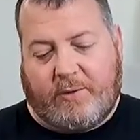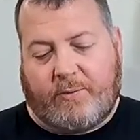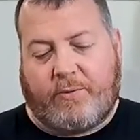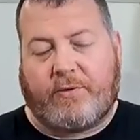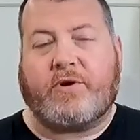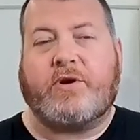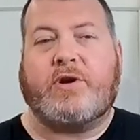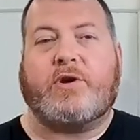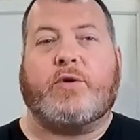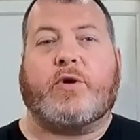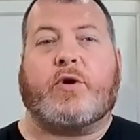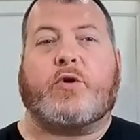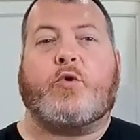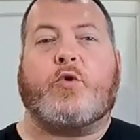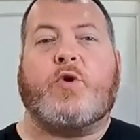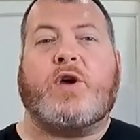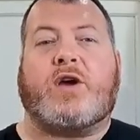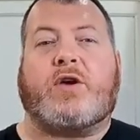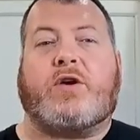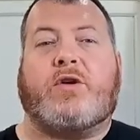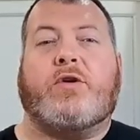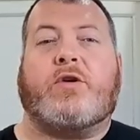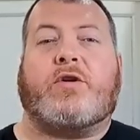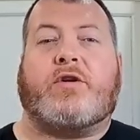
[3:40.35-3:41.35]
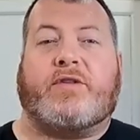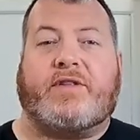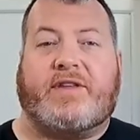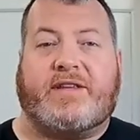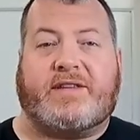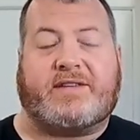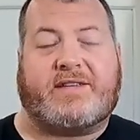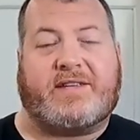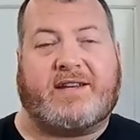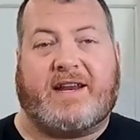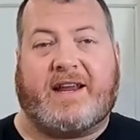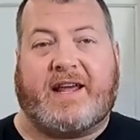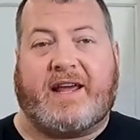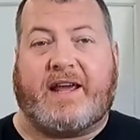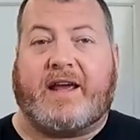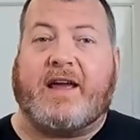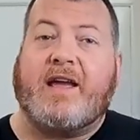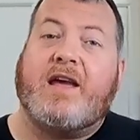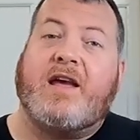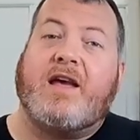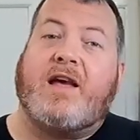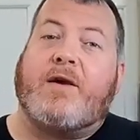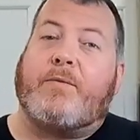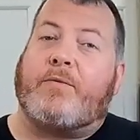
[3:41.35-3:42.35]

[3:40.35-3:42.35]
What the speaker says: We're going to do a quick cook on these today.